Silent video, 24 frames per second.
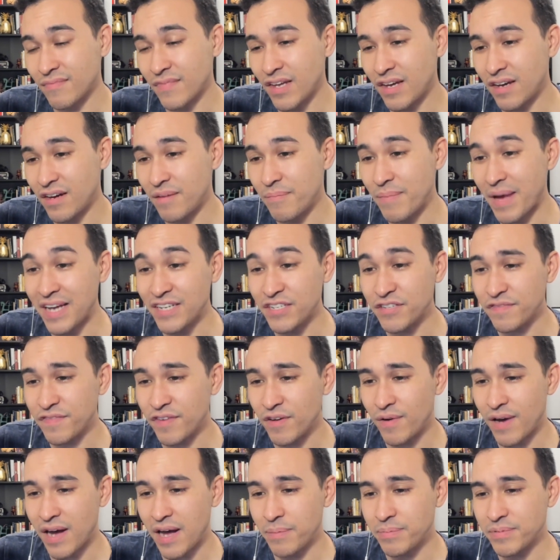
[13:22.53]
Azure
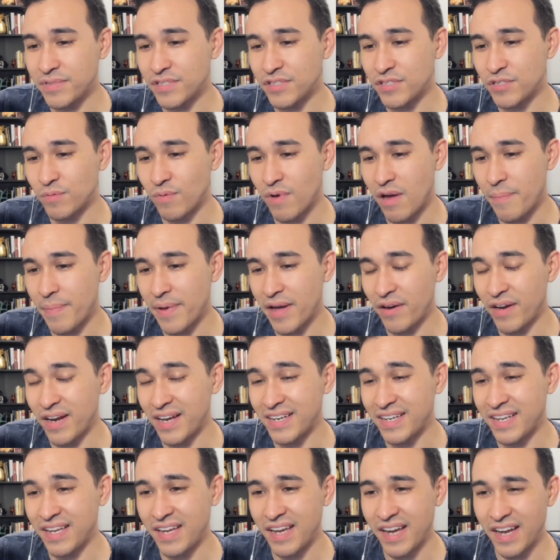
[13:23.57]
Foe opts to swap out
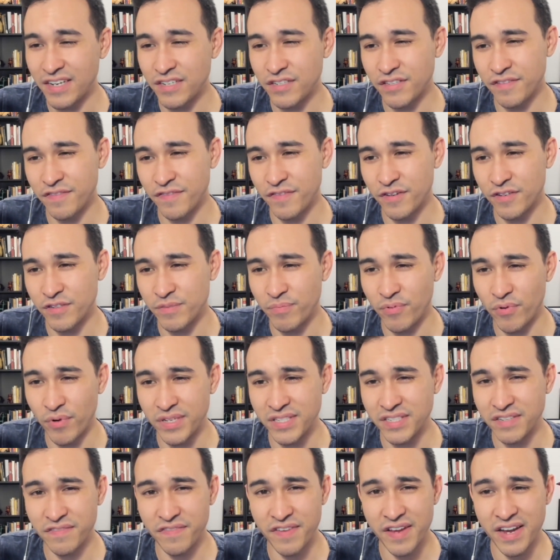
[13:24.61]
and catch the first
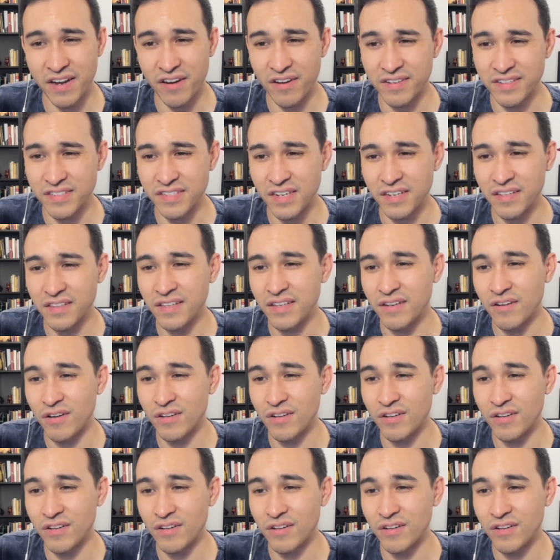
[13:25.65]
Poison Fang on Ducklet,